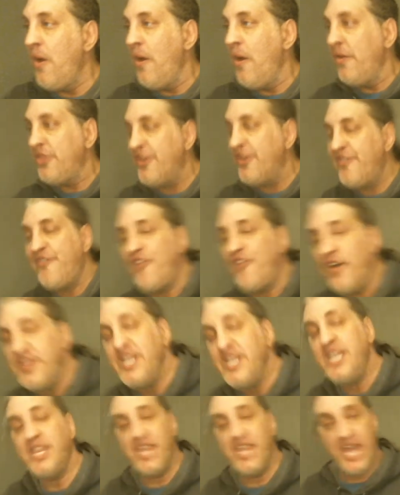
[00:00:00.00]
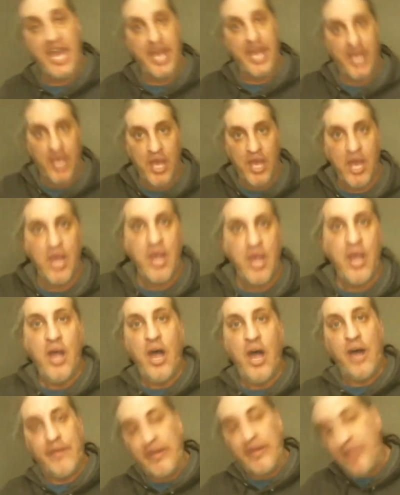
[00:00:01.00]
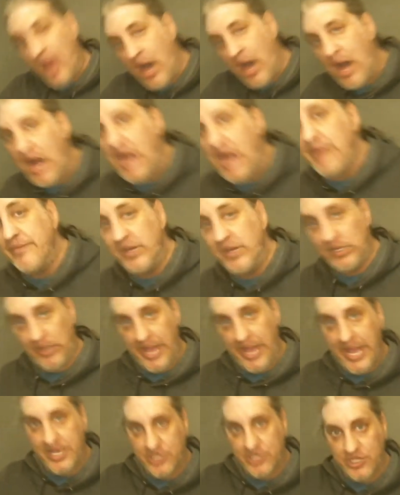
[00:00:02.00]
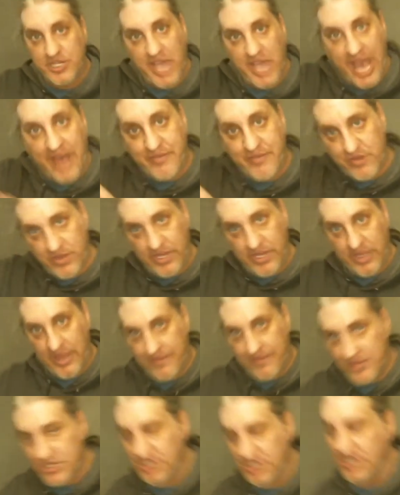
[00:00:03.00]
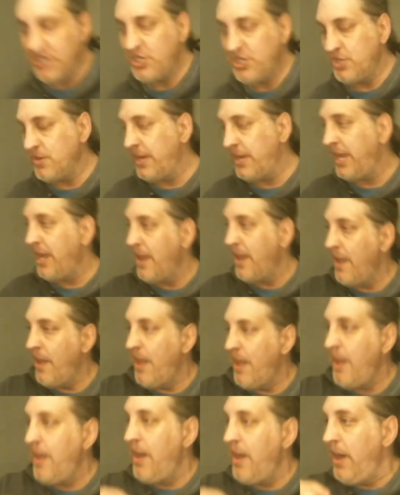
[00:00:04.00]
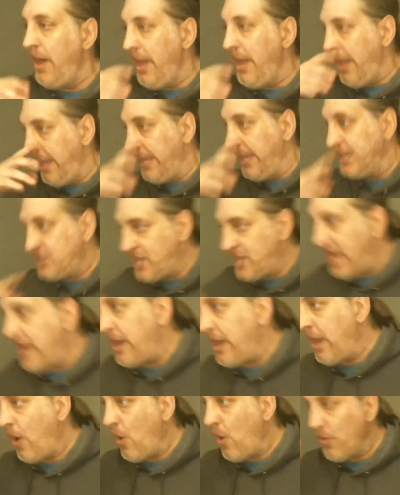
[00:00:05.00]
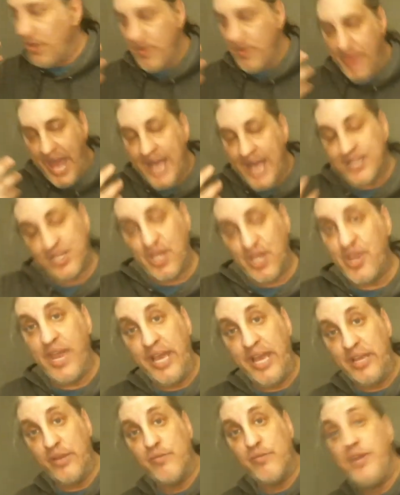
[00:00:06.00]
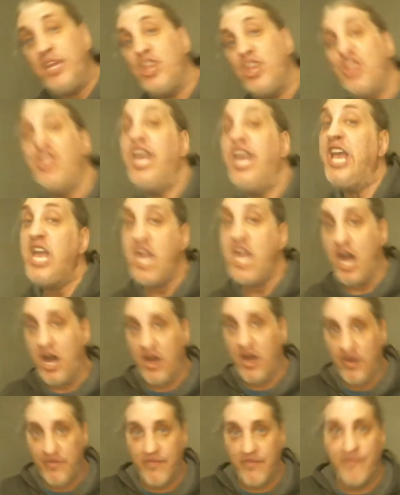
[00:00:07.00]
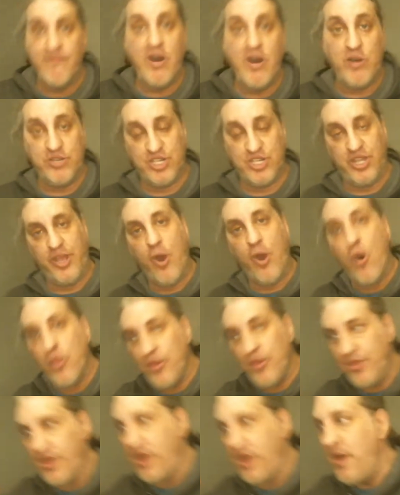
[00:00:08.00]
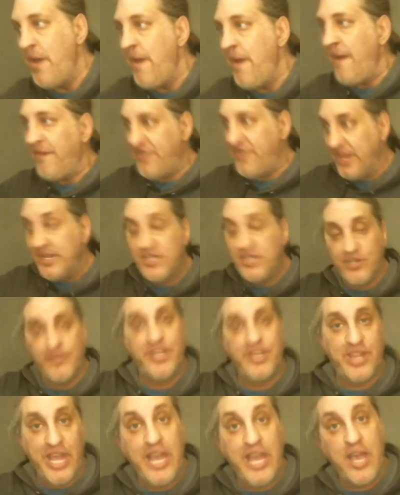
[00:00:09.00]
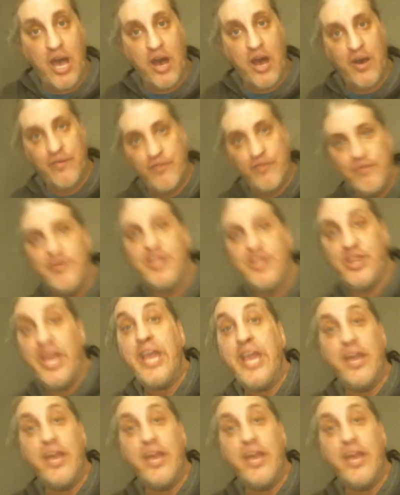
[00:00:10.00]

the funny thing about the High Middle Ages after the 11th century is that although that's the thing that we think of mostly, all of the things that we think of when we think